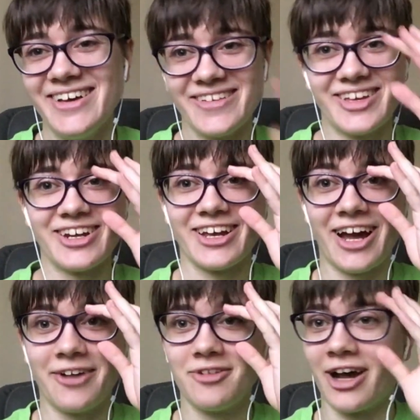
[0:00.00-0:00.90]
Kidding.
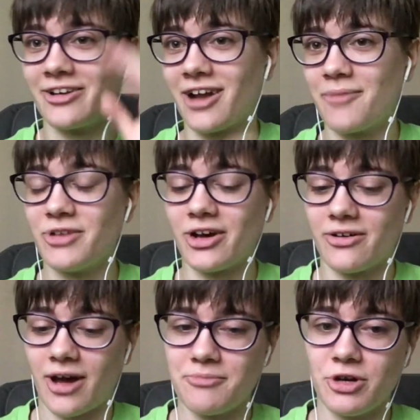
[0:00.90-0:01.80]

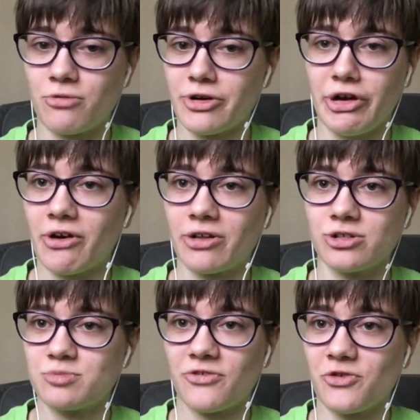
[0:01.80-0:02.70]
I'm nowhere near
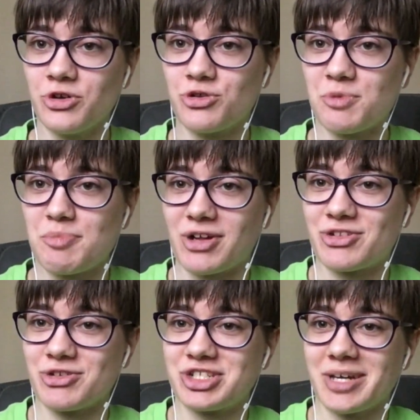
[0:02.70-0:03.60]
eligible for YouTube
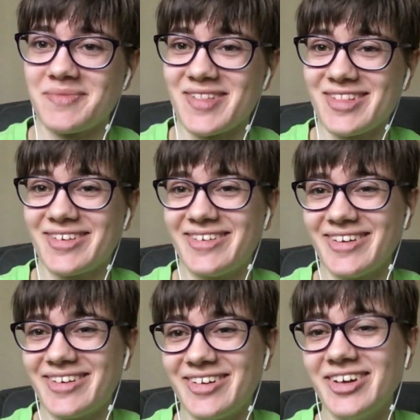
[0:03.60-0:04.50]
sponsorships.
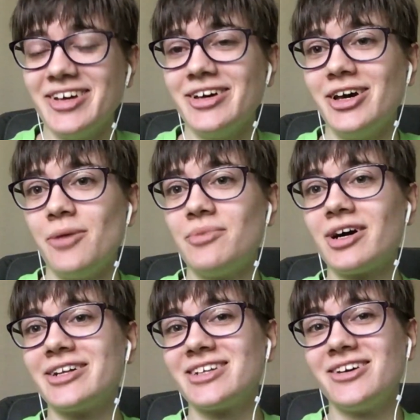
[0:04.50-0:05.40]

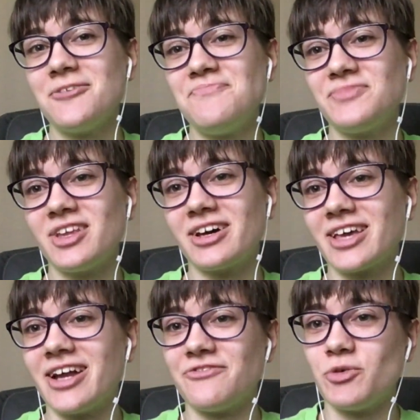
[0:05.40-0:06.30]
But
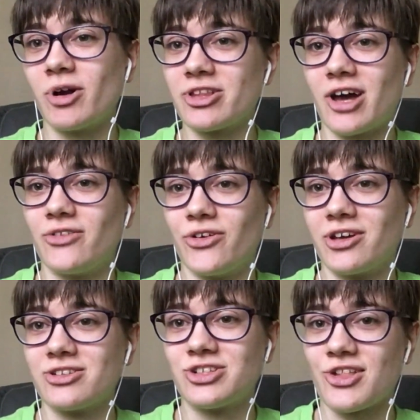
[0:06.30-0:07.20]
again, if you want to download
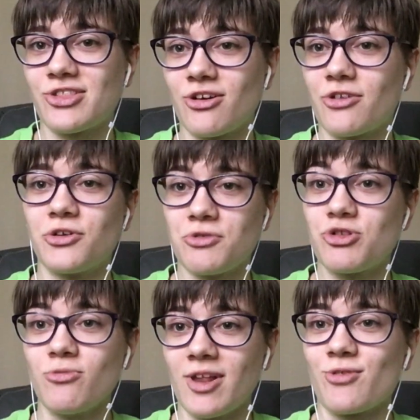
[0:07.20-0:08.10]
it, just there are those
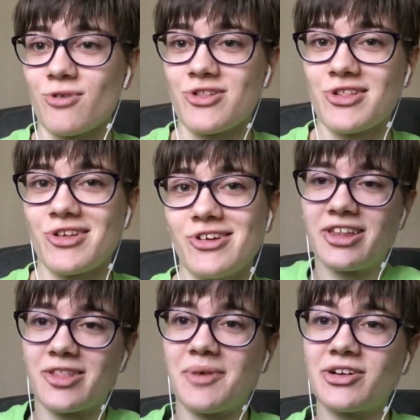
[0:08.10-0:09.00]
two resources.
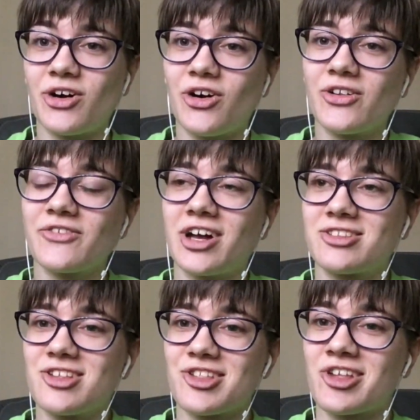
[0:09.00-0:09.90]
That's about all I've got
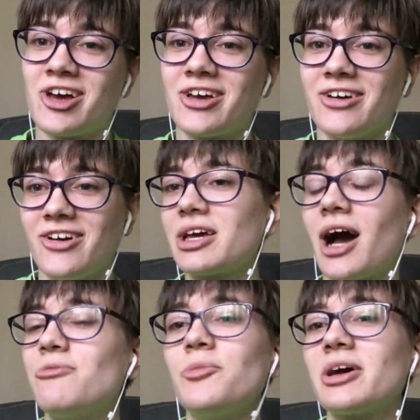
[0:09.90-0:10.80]
to say.
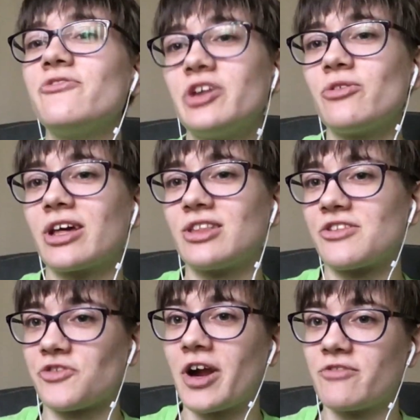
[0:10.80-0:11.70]
I won't make a video like this
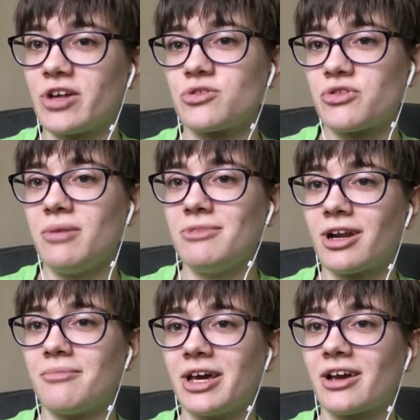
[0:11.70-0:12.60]
for every other theme that I
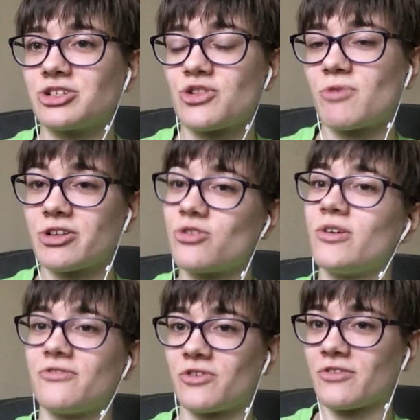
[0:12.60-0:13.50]
make. I just wanted to do
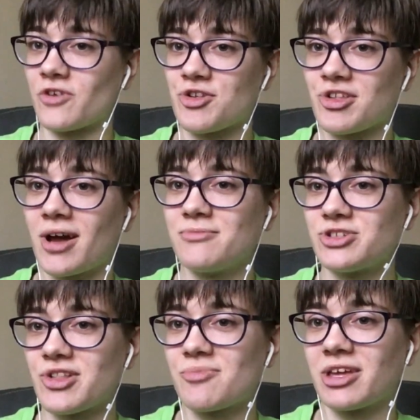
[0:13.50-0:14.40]
it for the first time
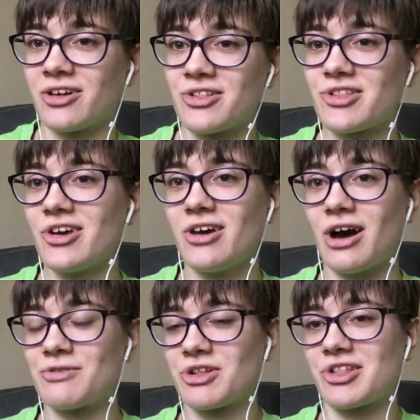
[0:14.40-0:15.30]
just because I
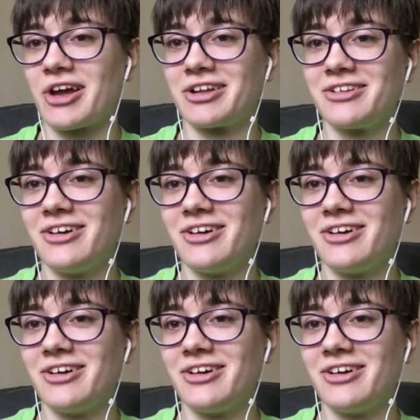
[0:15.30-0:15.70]
was excited.